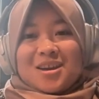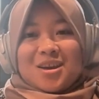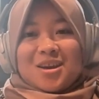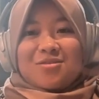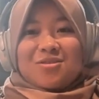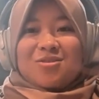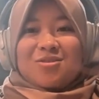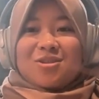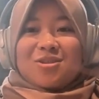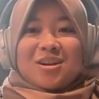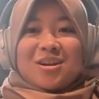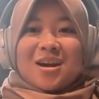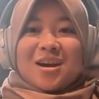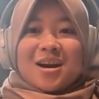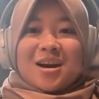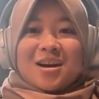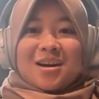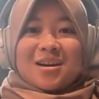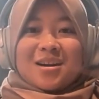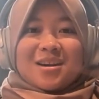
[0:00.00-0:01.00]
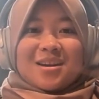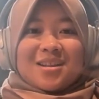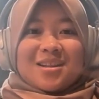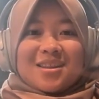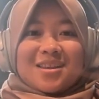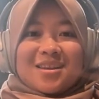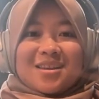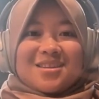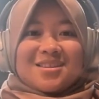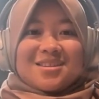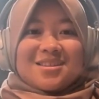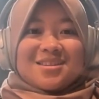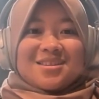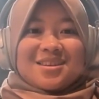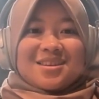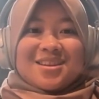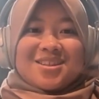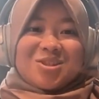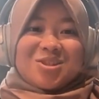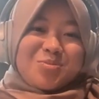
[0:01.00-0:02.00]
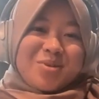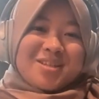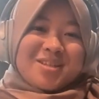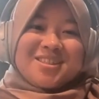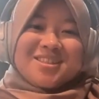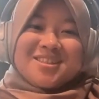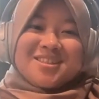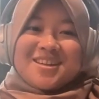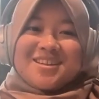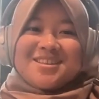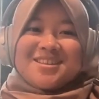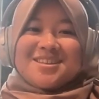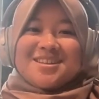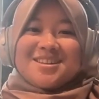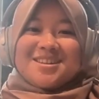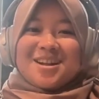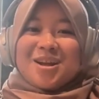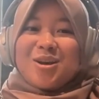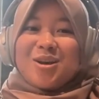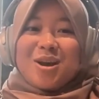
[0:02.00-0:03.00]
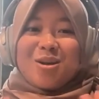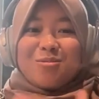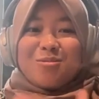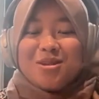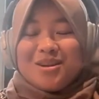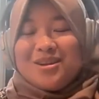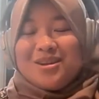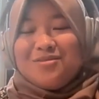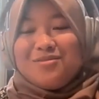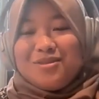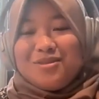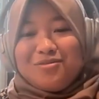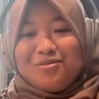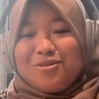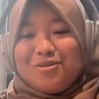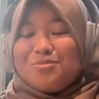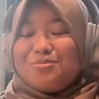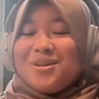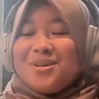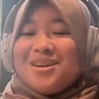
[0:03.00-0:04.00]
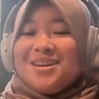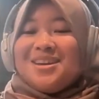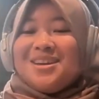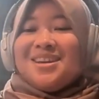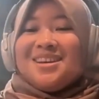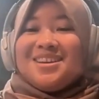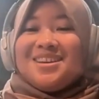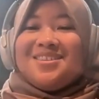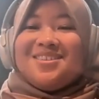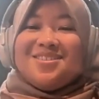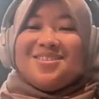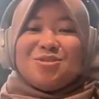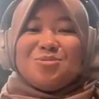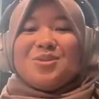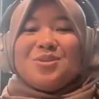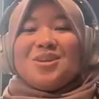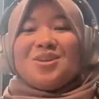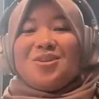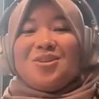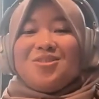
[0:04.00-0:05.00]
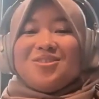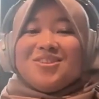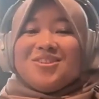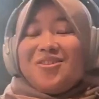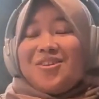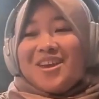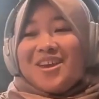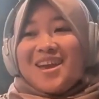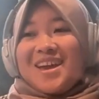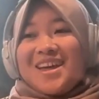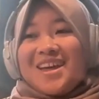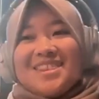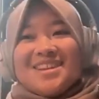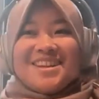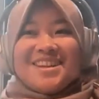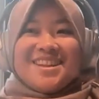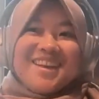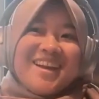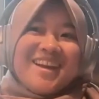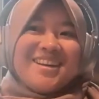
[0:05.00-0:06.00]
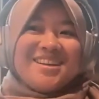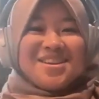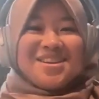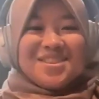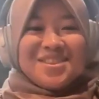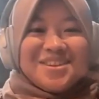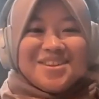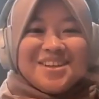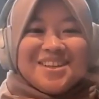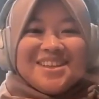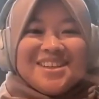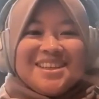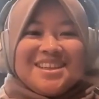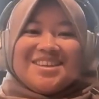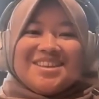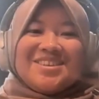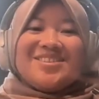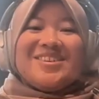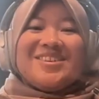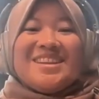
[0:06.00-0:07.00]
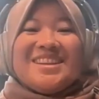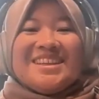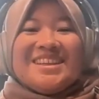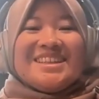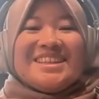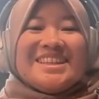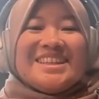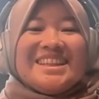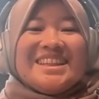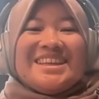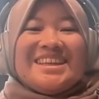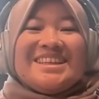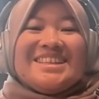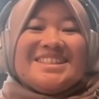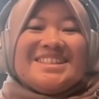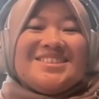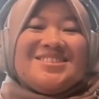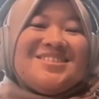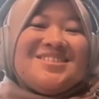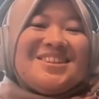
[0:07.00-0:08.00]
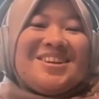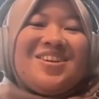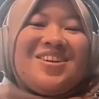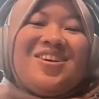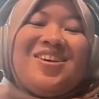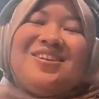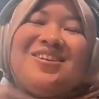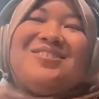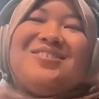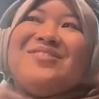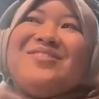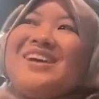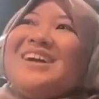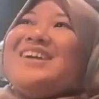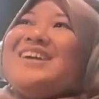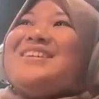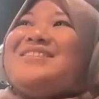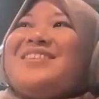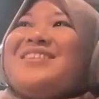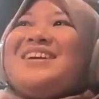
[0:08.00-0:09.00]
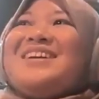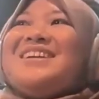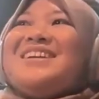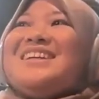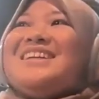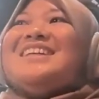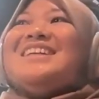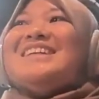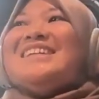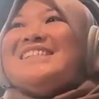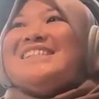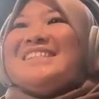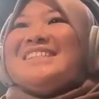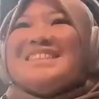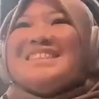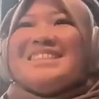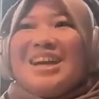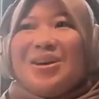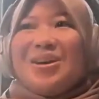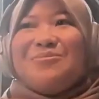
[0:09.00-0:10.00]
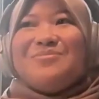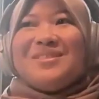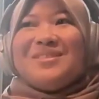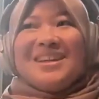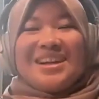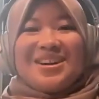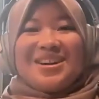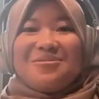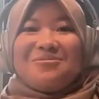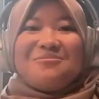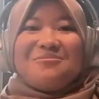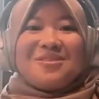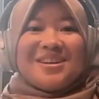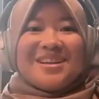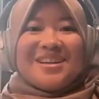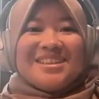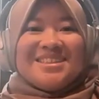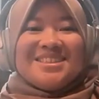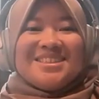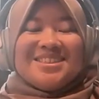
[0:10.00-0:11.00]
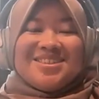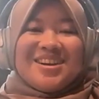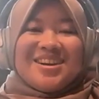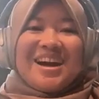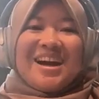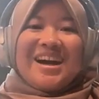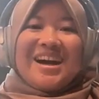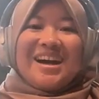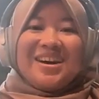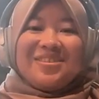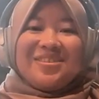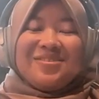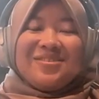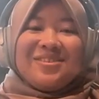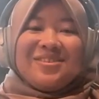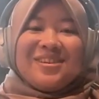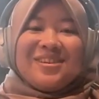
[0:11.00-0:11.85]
young, it's much nicer. Like, I mean, even for me, to be called, oh yeah, 30 under 30, or this and this. Those are all very, very tempting awards to have.